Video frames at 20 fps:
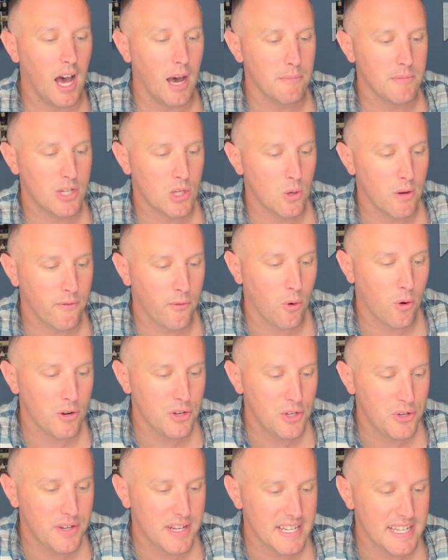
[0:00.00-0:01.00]
So of
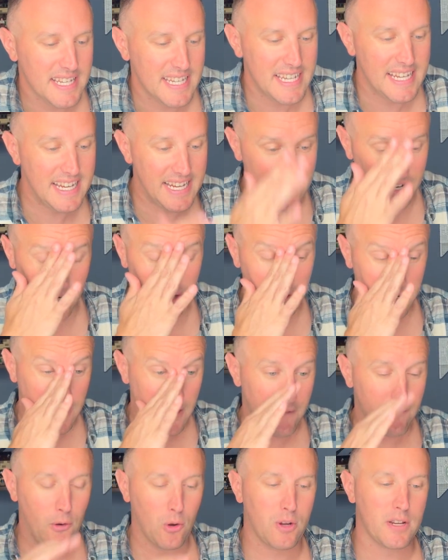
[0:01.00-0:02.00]
course you can see here,
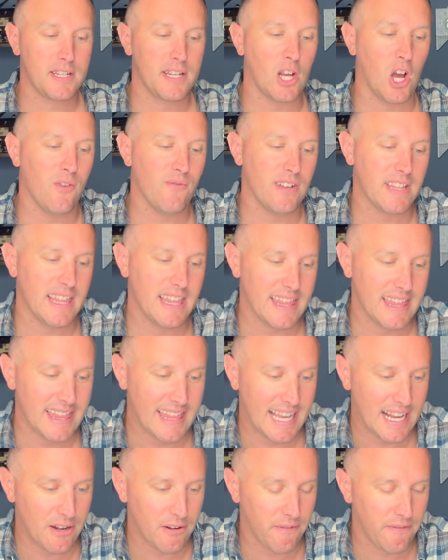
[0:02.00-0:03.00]
focusing on the
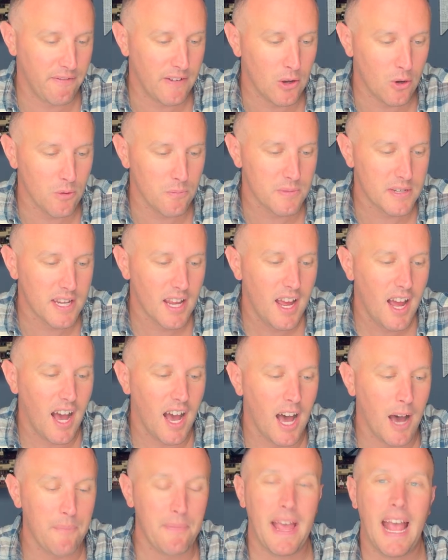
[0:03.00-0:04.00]
later films,
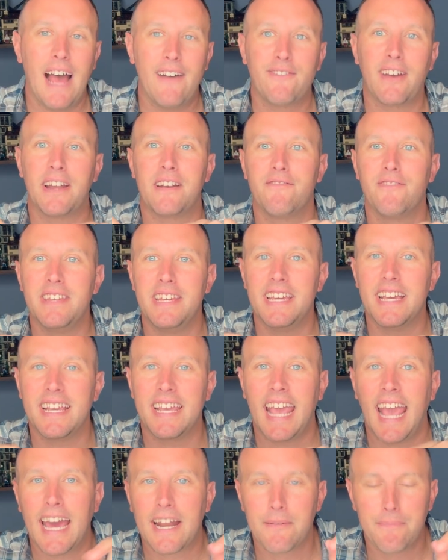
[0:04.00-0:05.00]
they have kind of the
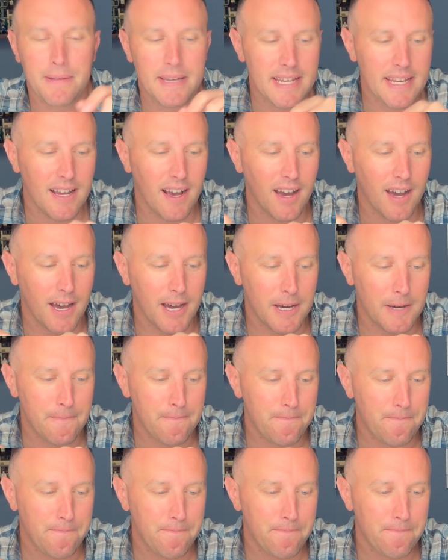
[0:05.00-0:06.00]
canopy,
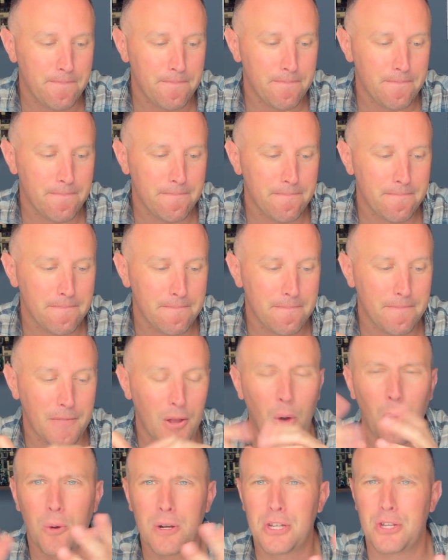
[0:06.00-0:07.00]

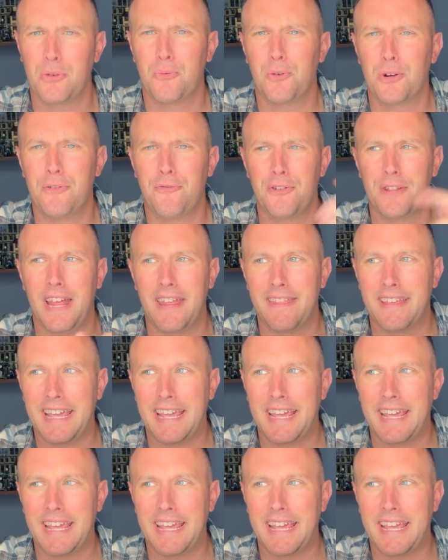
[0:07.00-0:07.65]
what's the word for that? The